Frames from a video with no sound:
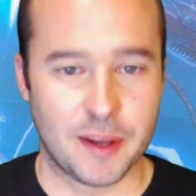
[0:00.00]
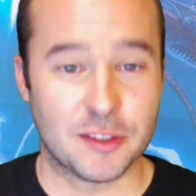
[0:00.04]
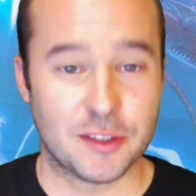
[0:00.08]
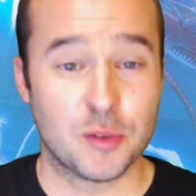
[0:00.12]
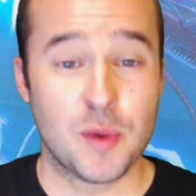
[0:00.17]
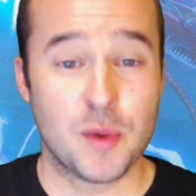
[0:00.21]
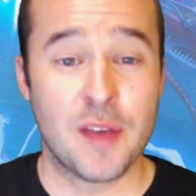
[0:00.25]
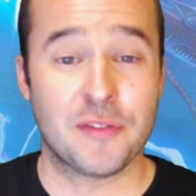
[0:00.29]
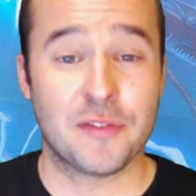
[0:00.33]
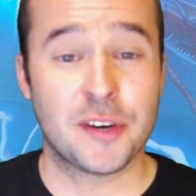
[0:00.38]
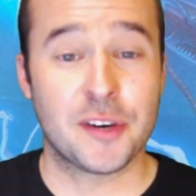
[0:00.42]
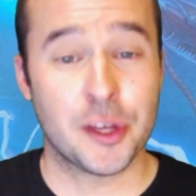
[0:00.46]
So
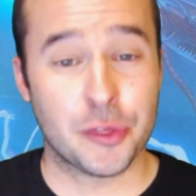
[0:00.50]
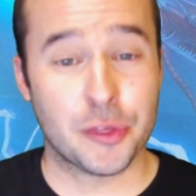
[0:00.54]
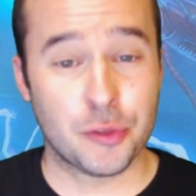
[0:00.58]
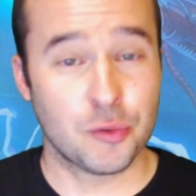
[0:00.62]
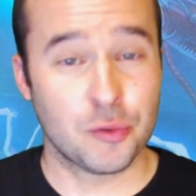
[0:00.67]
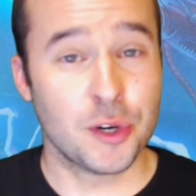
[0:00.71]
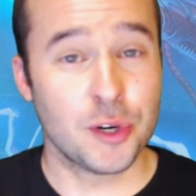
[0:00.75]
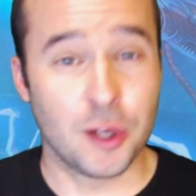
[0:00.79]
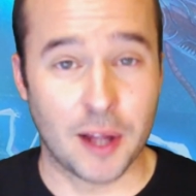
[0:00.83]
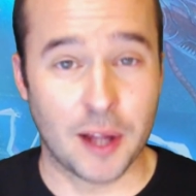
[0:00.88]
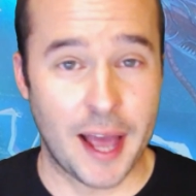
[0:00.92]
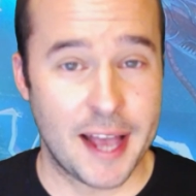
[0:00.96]
we have
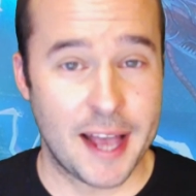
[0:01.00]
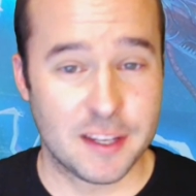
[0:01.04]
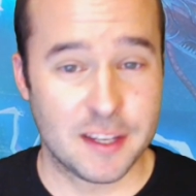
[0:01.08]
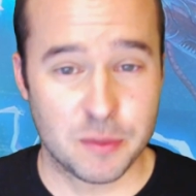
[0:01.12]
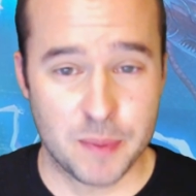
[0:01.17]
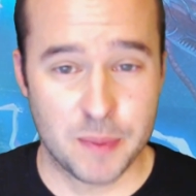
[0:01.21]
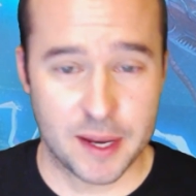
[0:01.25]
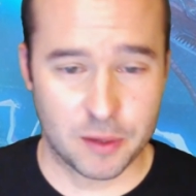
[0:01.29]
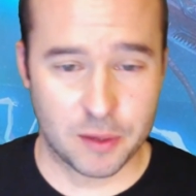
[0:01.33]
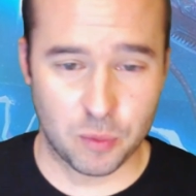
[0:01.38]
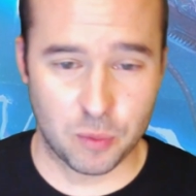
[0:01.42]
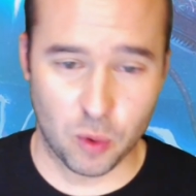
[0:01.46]
Kathril,
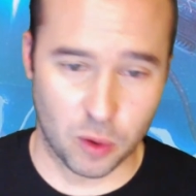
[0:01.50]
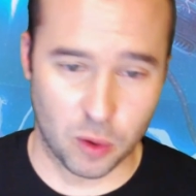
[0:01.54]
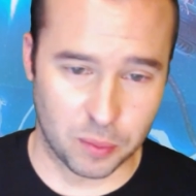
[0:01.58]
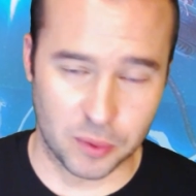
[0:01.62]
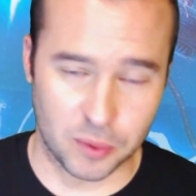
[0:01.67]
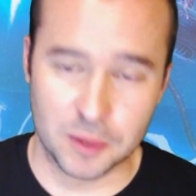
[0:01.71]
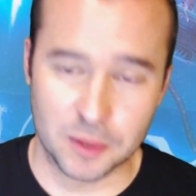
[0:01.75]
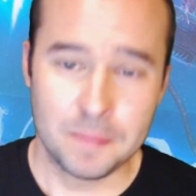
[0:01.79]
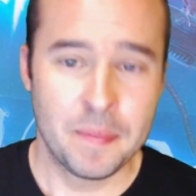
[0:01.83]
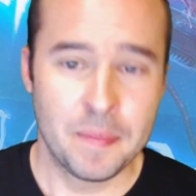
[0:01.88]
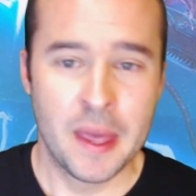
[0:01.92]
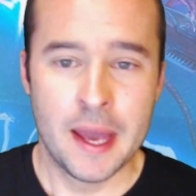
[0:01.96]
Aspect
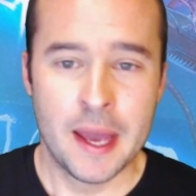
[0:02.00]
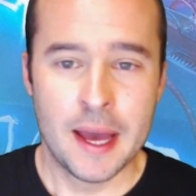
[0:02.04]
Warper.